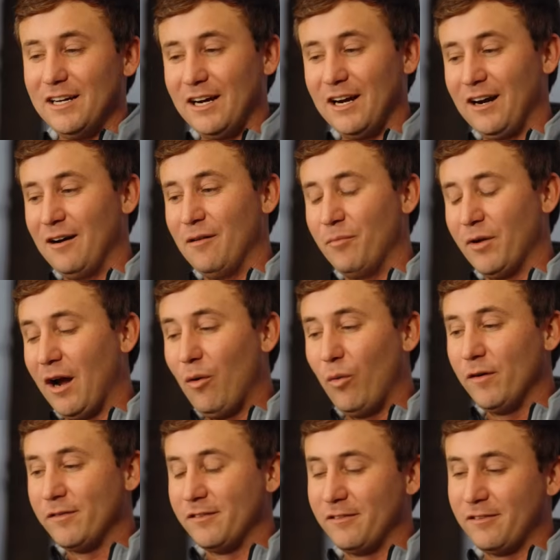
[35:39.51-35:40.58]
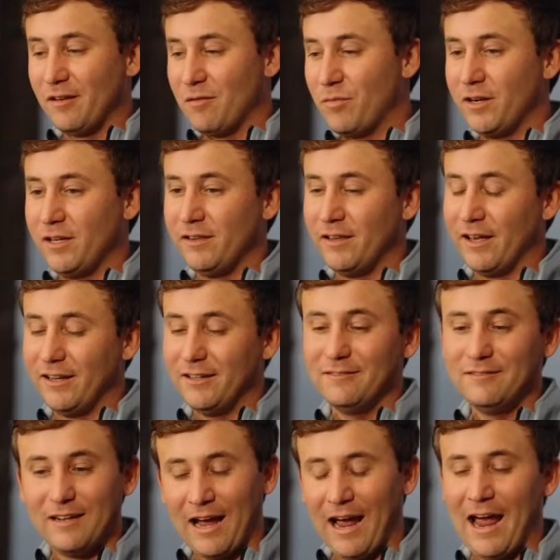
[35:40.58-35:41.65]
Uh, but I wasn't somebody that
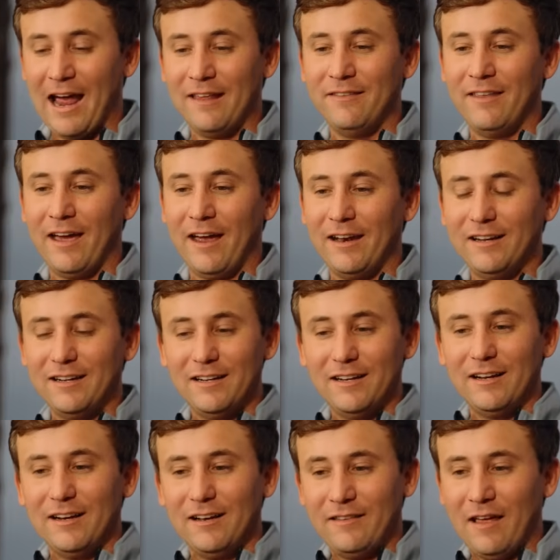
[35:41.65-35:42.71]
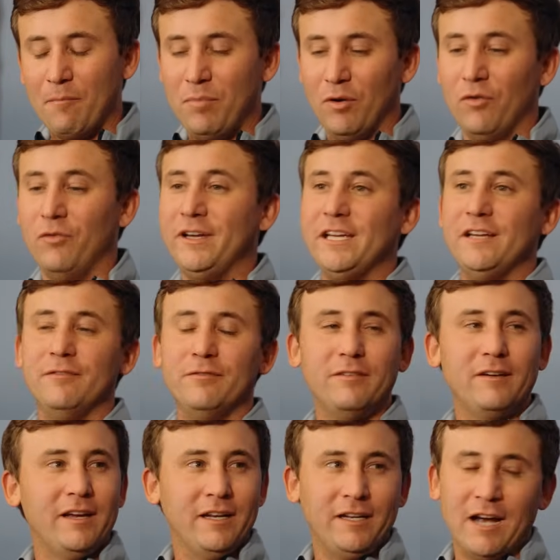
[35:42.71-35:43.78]
had that that belief
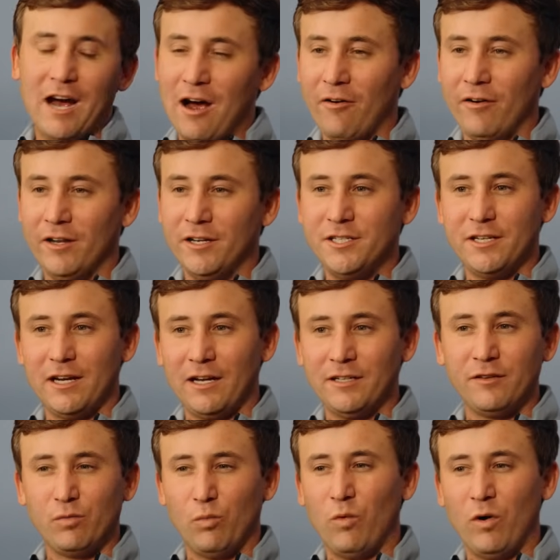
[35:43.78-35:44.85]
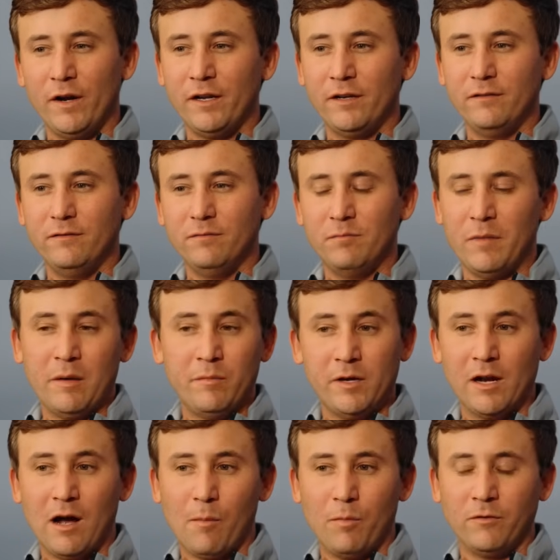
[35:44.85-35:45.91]
in college. I just wanted maybe
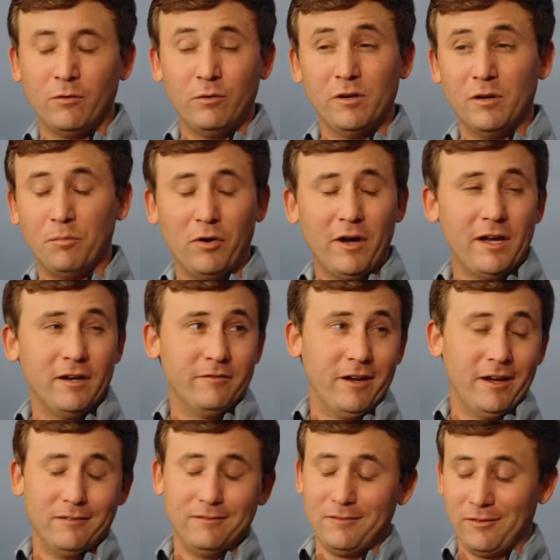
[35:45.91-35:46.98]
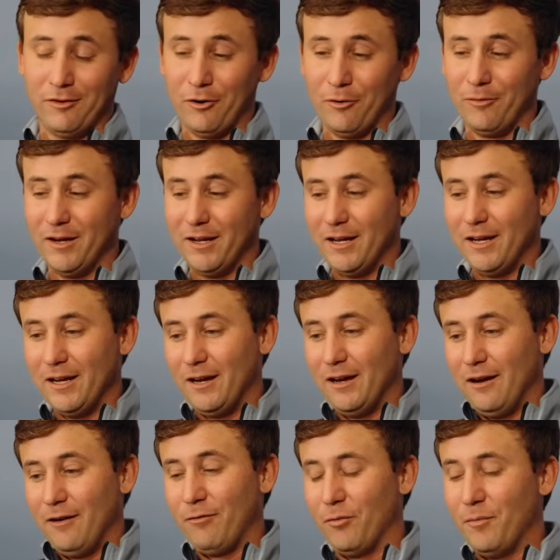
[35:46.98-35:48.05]
an opportunity to play an event. So
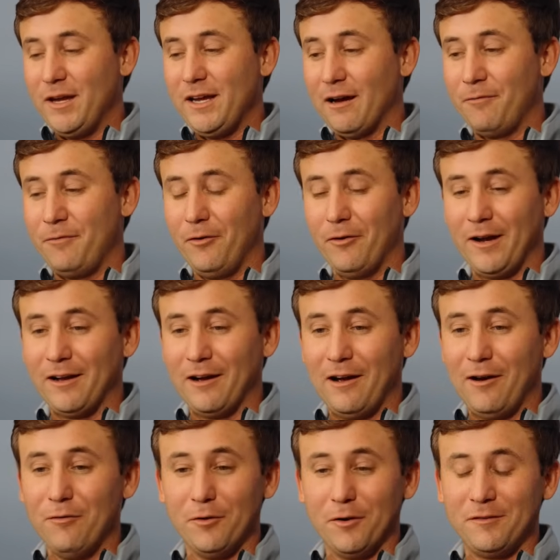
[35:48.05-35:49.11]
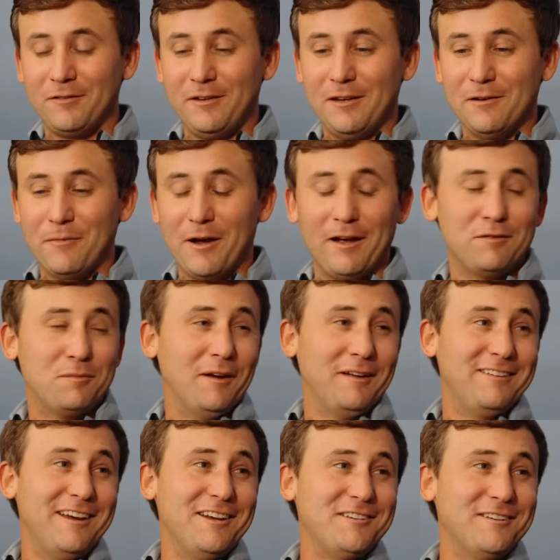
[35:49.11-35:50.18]
for me, I feel like I overexceeded my
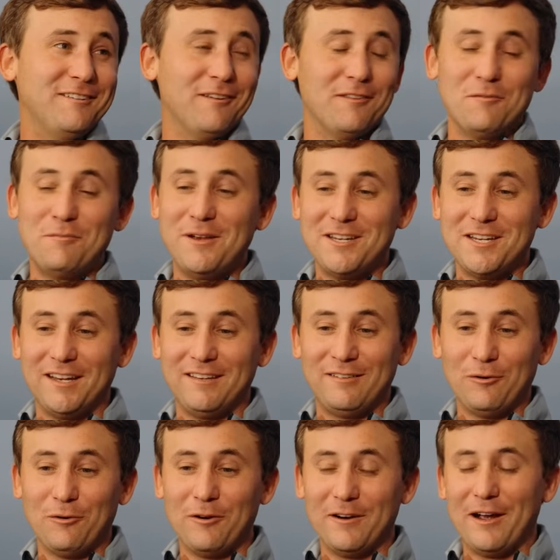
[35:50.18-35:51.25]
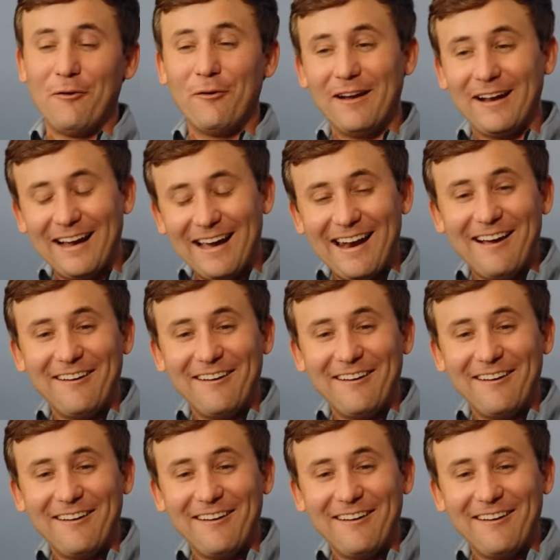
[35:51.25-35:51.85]
expectations on the PGA Tour. Now, when I got